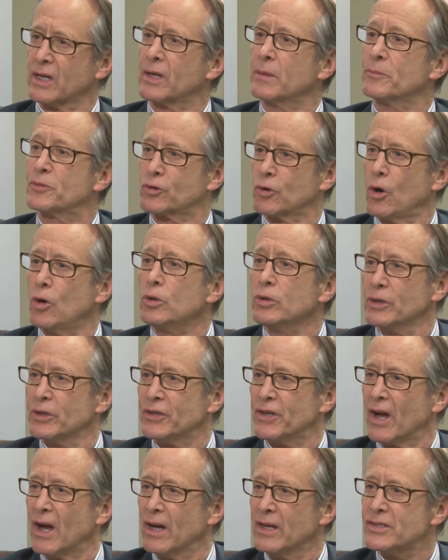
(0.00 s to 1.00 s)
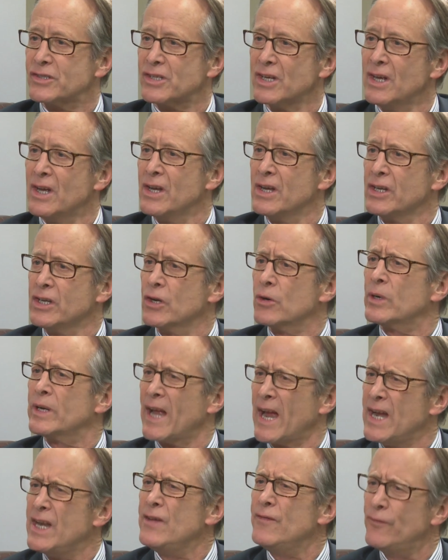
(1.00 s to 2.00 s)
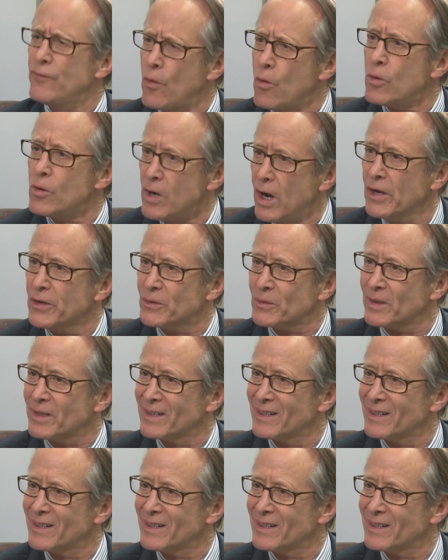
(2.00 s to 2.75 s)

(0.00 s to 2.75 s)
comptroller does, you're at 8,400.